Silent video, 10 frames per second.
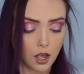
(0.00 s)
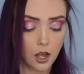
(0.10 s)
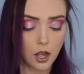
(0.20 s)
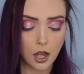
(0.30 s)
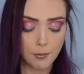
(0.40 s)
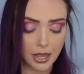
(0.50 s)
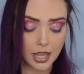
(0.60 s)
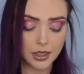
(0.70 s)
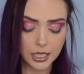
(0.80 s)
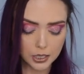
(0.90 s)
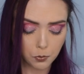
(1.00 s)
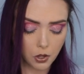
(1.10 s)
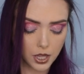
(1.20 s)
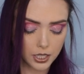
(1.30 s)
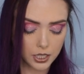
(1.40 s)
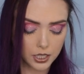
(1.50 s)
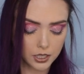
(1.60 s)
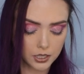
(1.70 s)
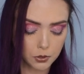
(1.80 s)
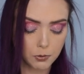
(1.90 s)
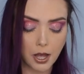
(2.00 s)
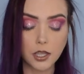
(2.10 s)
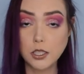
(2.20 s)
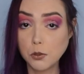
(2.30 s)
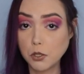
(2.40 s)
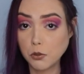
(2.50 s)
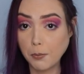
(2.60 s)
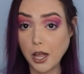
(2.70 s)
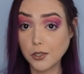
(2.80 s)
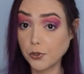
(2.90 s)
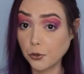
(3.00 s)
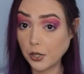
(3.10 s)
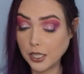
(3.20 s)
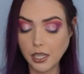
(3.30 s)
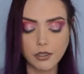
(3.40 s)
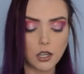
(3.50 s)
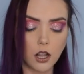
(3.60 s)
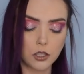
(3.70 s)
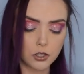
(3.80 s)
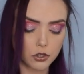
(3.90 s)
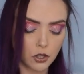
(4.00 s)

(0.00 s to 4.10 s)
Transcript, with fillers: Um, and then this one is three palettes. This was three palettes for $27.